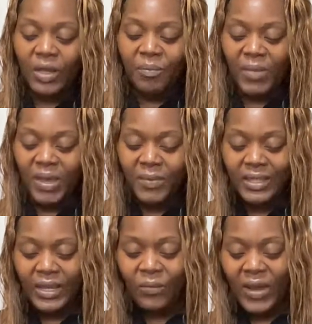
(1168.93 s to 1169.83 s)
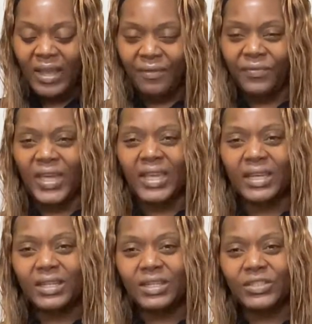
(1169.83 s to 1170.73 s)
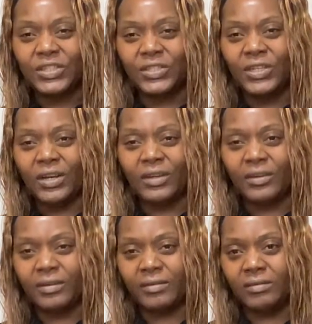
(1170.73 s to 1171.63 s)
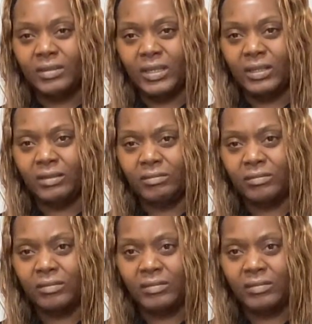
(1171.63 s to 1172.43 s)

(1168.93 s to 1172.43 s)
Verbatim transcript: maybe their way of thinking is just younger than